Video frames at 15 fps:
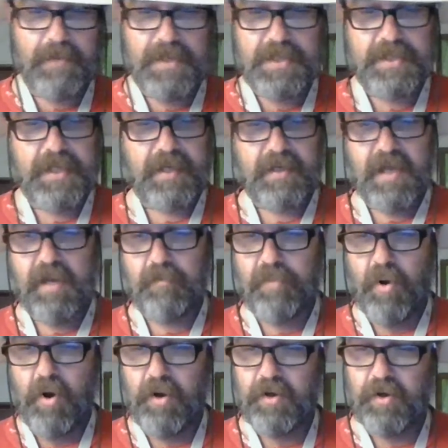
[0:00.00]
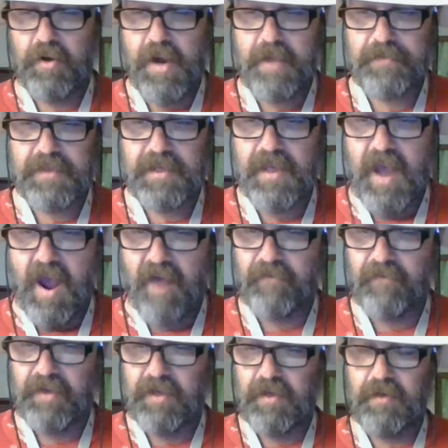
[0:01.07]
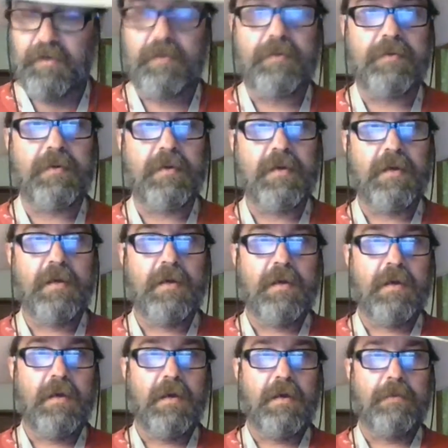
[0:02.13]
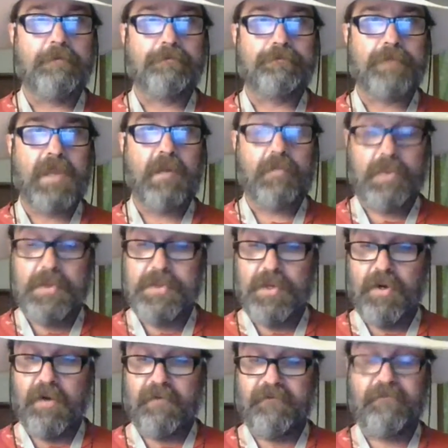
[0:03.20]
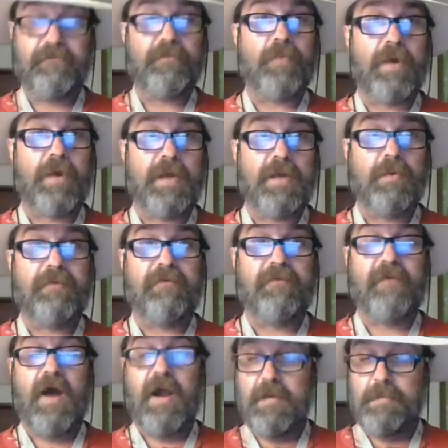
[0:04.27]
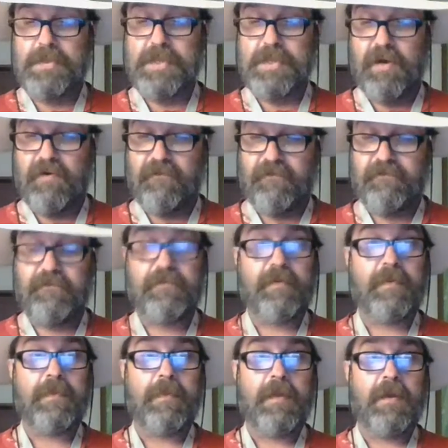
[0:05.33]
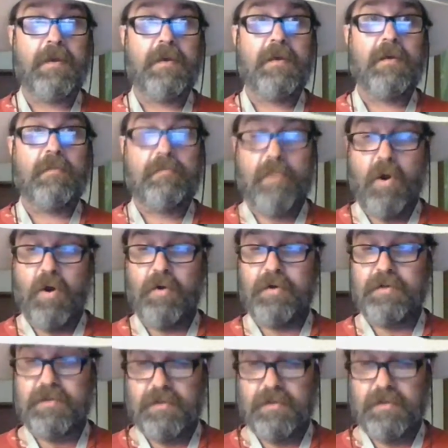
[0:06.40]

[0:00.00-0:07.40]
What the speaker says: this nickname Parker at the African preserve where he would find himself parked